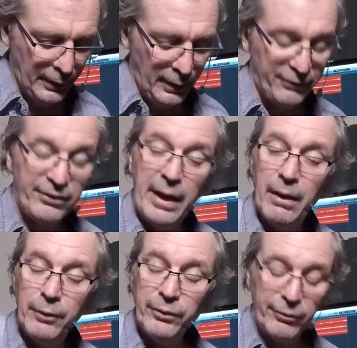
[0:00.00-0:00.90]
a scale,
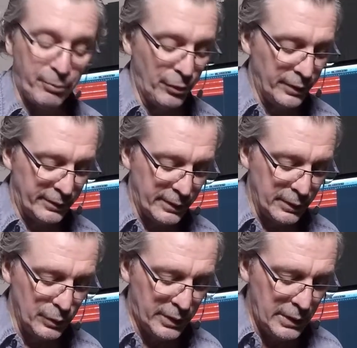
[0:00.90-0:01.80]
a note that's pertinent to the
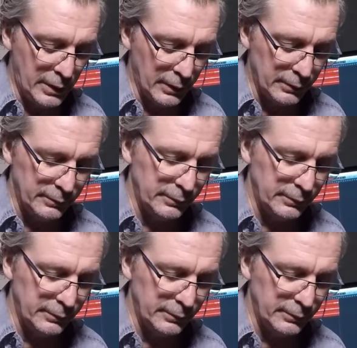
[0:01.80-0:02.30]
new key here.